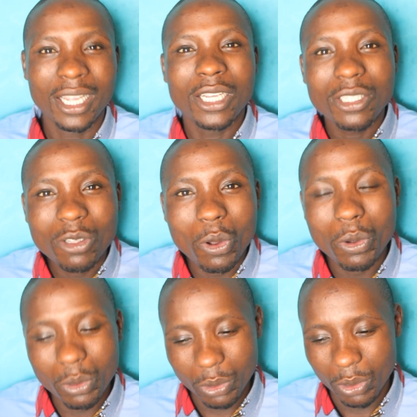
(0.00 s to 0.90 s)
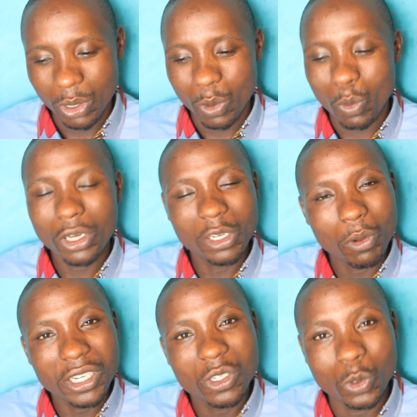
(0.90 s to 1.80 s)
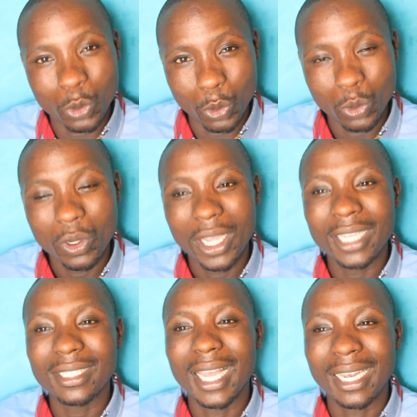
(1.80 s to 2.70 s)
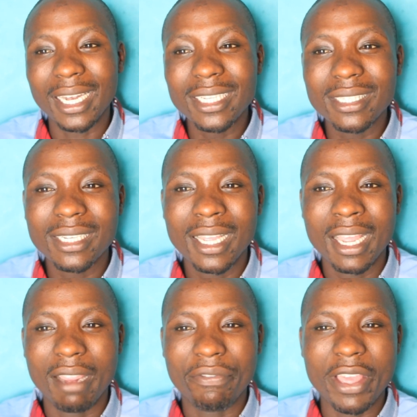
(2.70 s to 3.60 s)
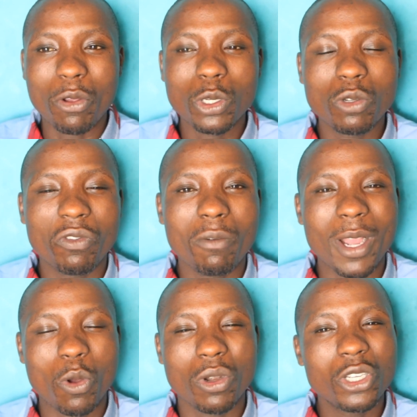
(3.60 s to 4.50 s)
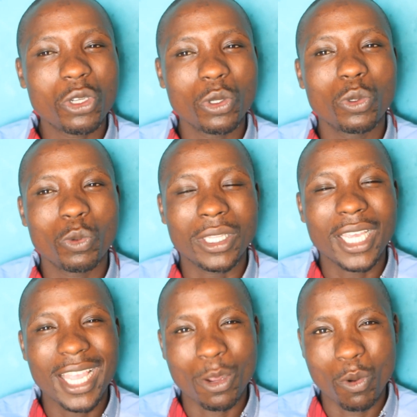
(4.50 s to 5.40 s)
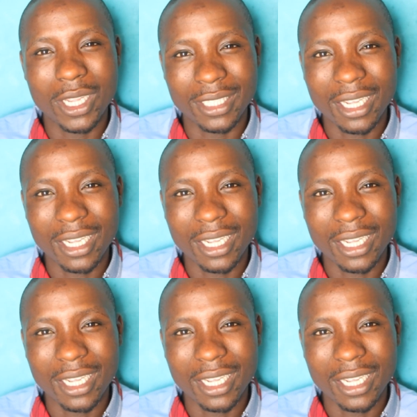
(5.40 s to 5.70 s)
So what he wants to do is, at least if they're going to form a coalition with Kenya Kwanza,